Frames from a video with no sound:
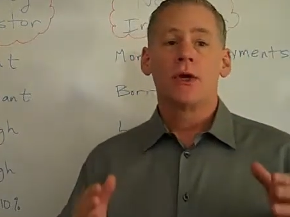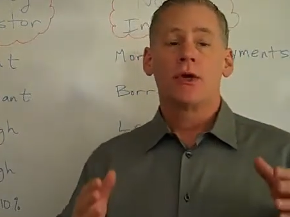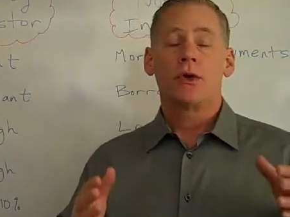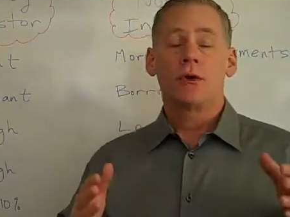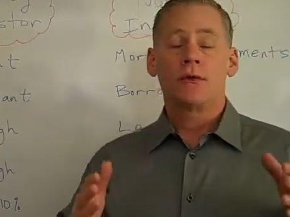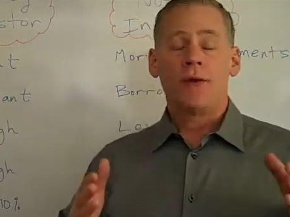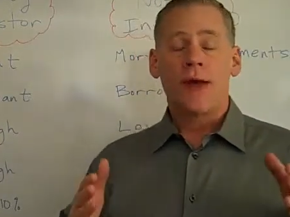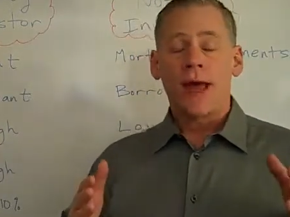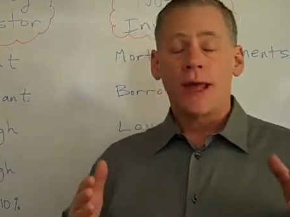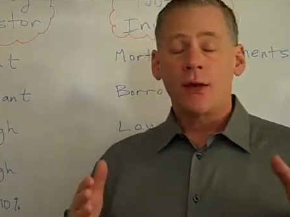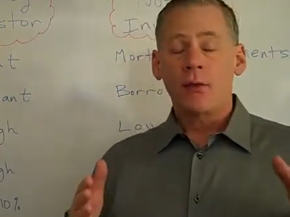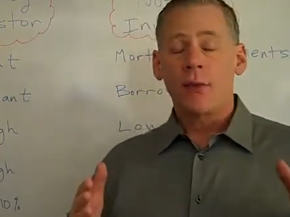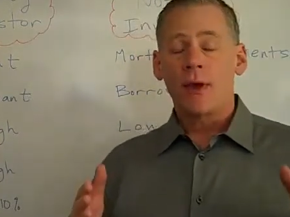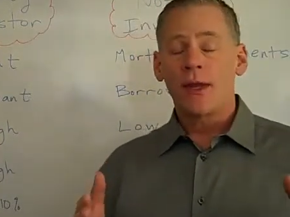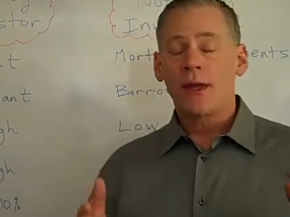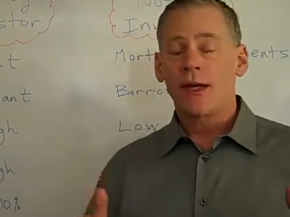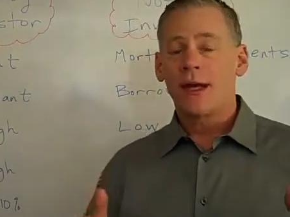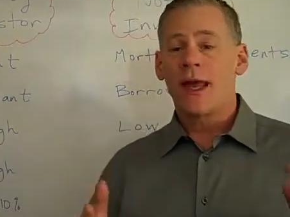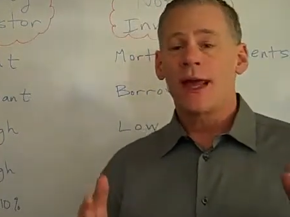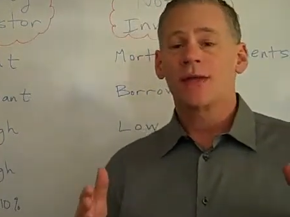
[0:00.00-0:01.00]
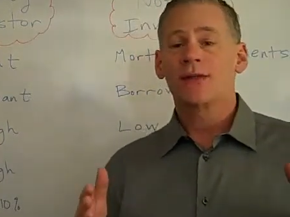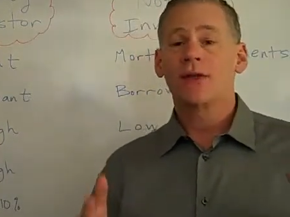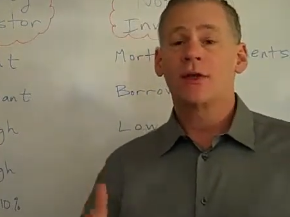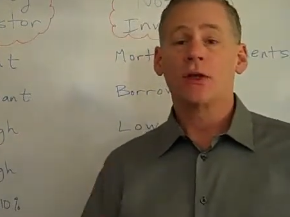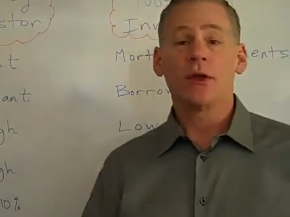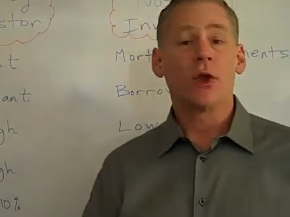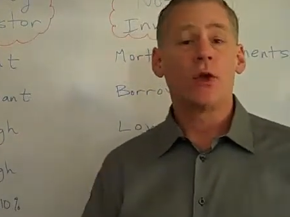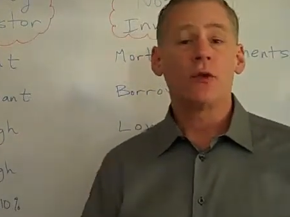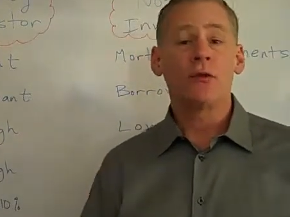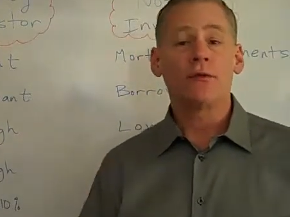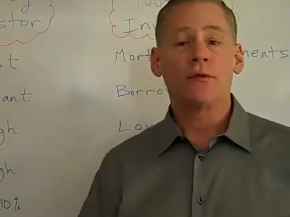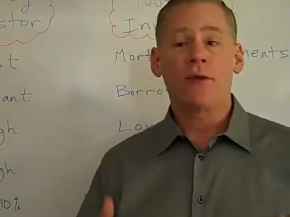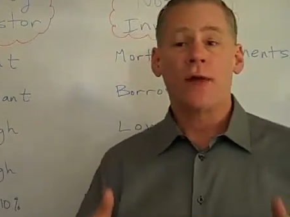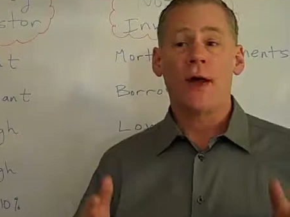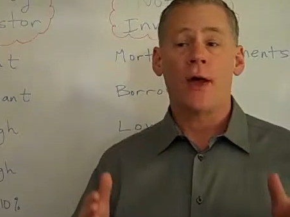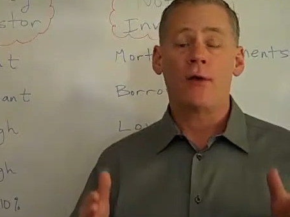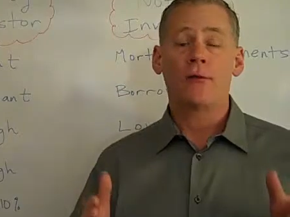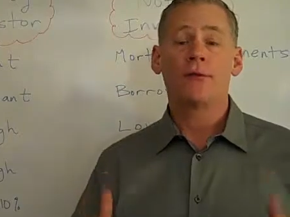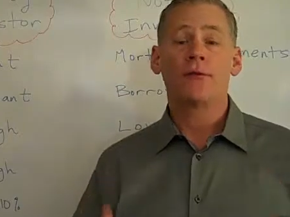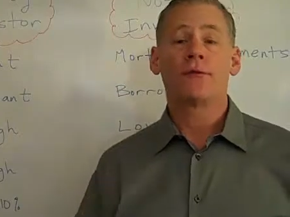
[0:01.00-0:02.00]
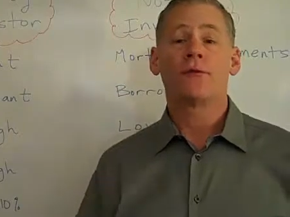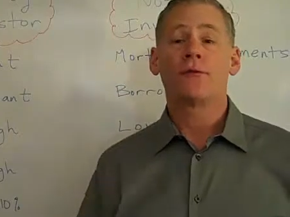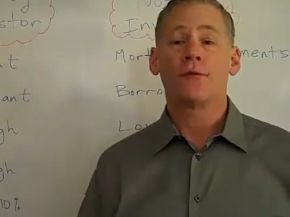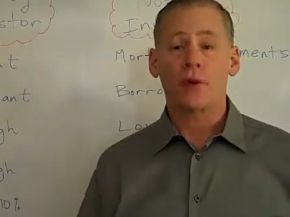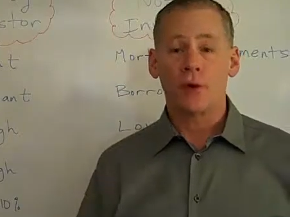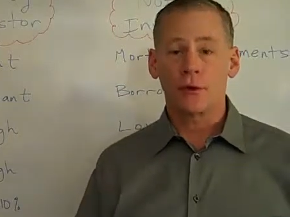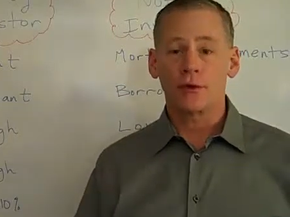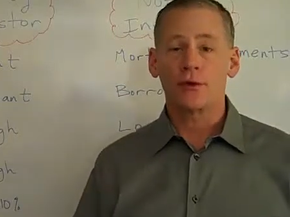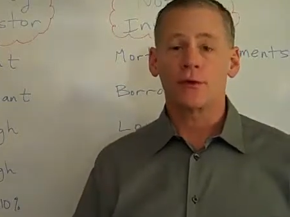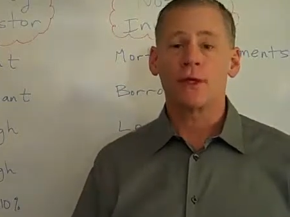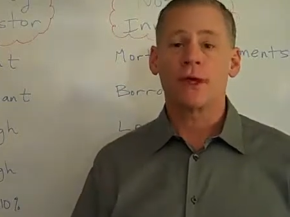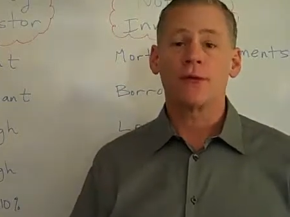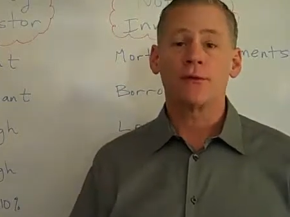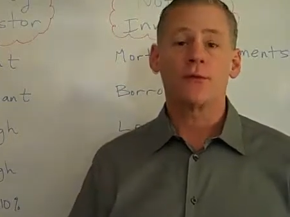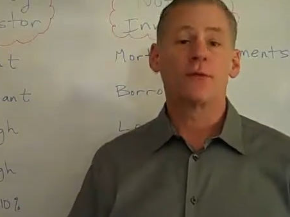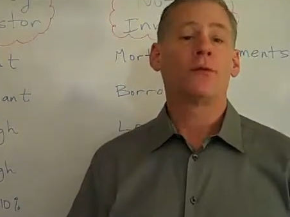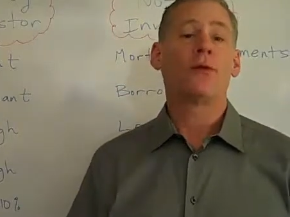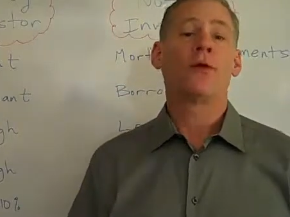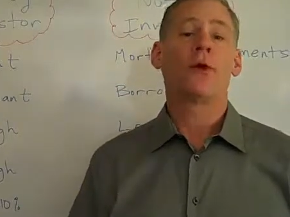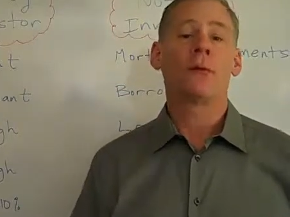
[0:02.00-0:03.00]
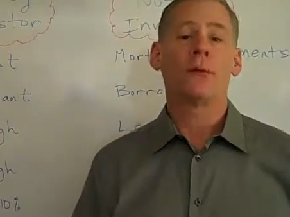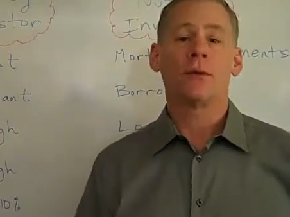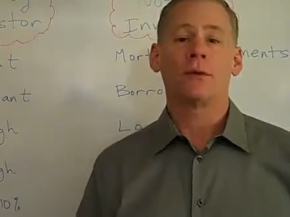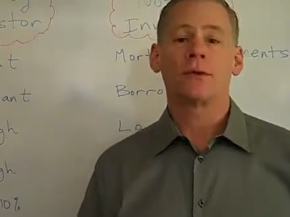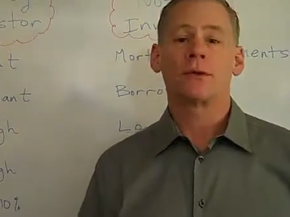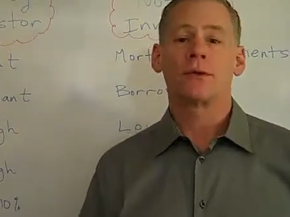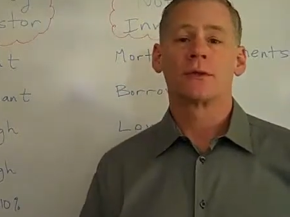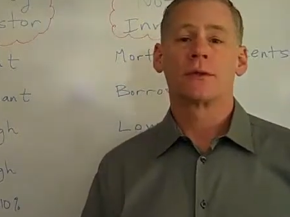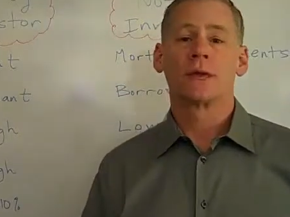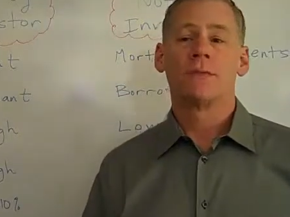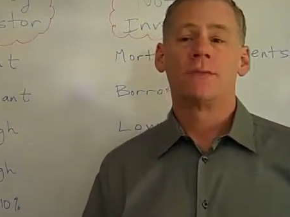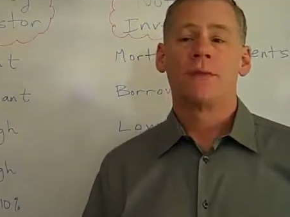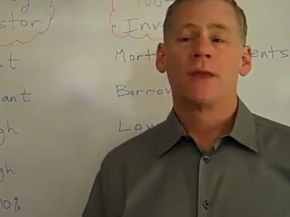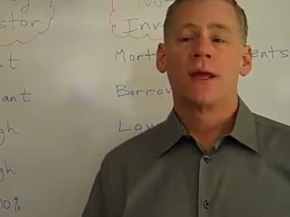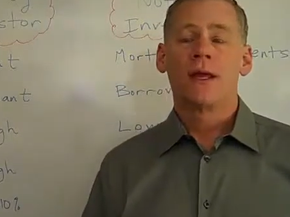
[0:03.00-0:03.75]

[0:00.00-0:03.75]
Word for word: you're evaluating it as a loan file first and foremost.